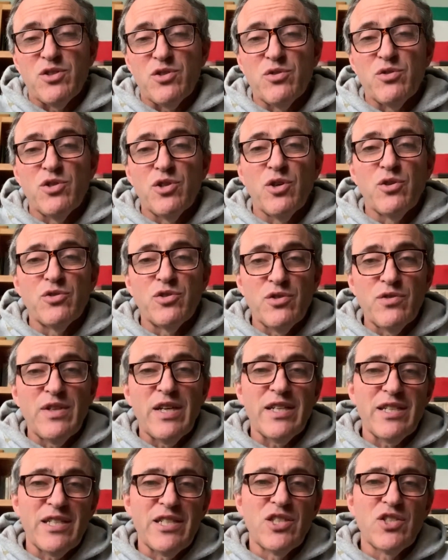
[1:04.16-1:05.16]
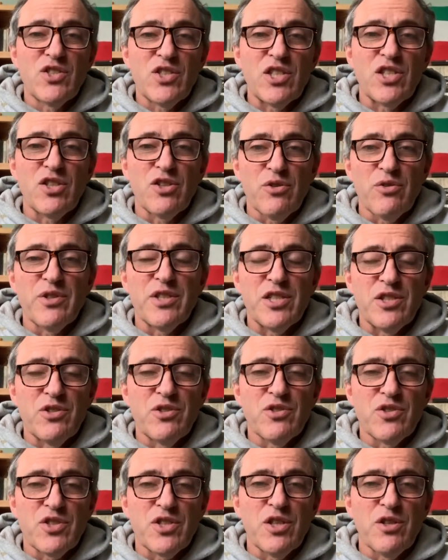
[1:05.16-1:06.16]
you don't, you've got an insecurity in
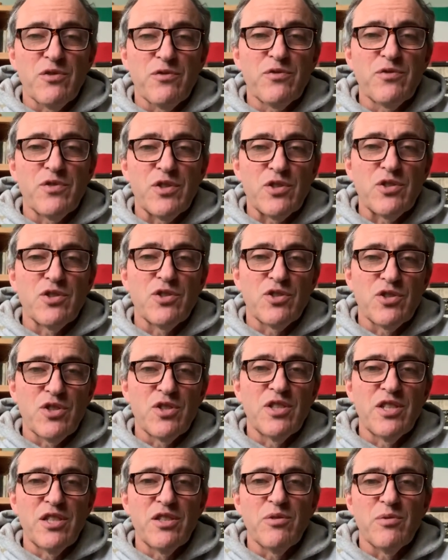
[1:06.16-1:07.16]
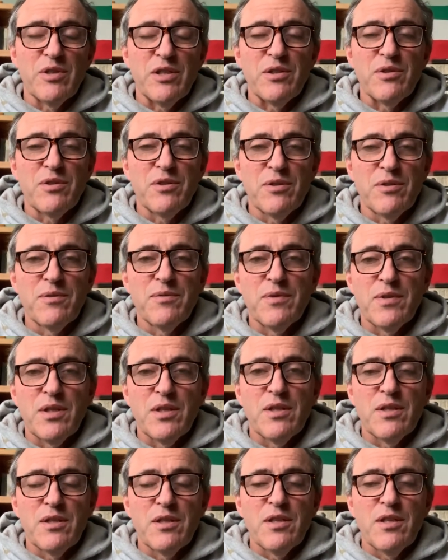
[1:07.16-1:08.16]
yourself that you should deal with.
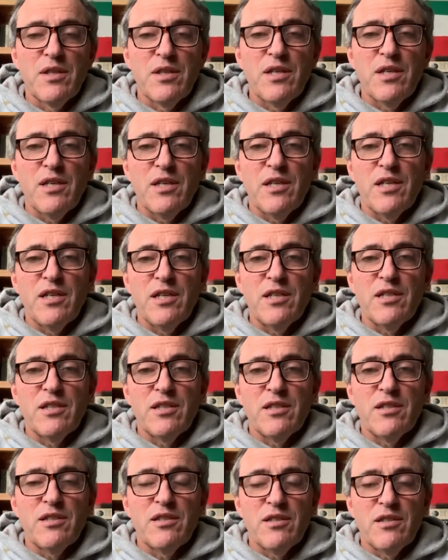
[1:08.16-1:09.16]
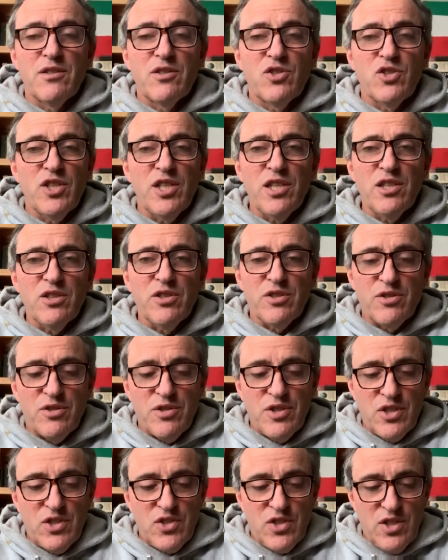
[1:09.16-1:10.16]
And Chandler
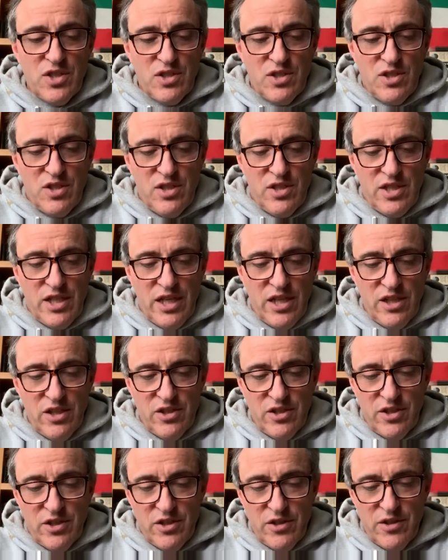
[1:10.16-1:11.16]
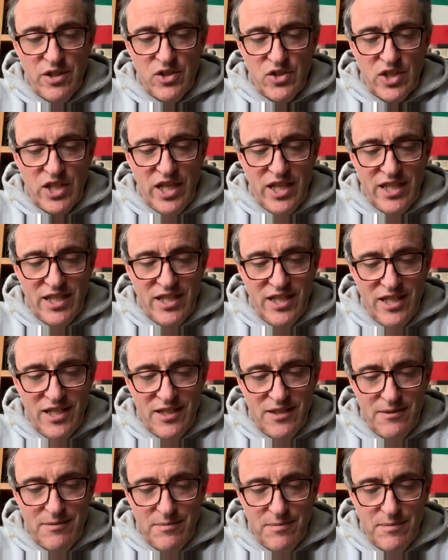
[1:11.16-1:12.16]
thinks that Gallagher has gotten
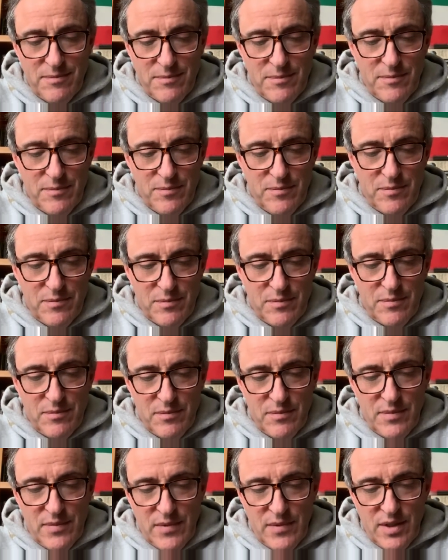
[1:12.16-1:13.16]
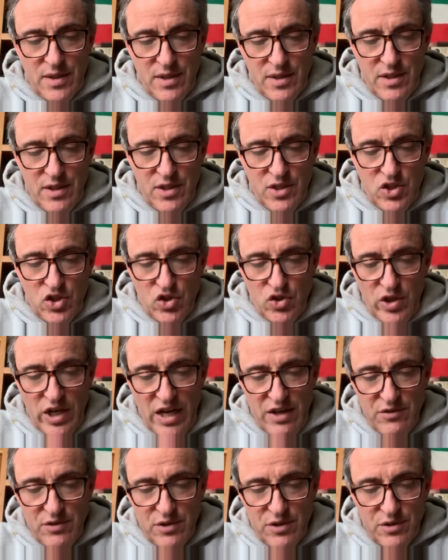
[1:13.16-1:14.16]
on. He's
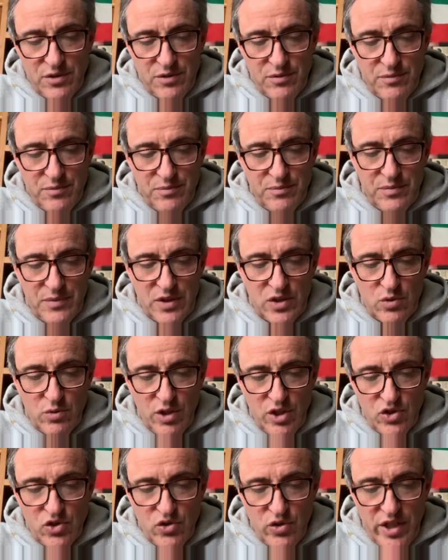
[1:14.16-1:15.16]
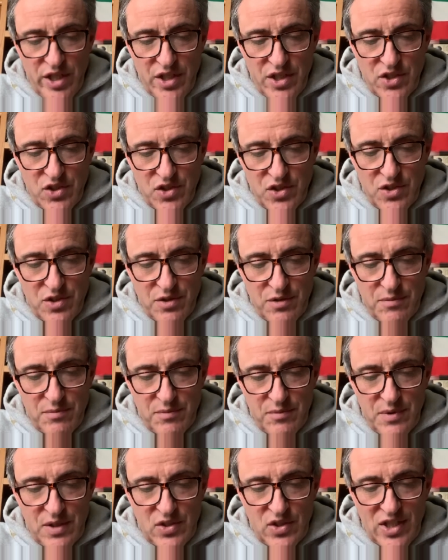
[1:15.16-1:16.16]
traveled, he's well dressed,
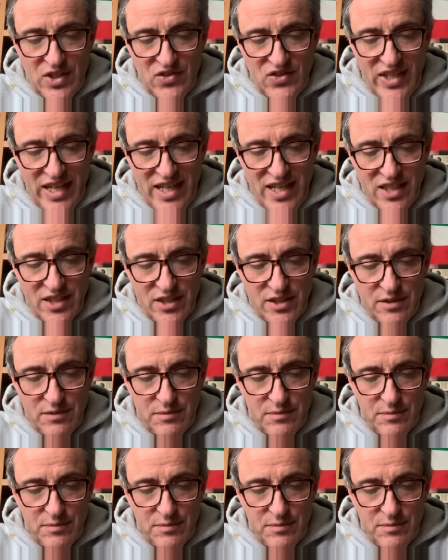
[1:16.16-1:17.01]
he's got talent,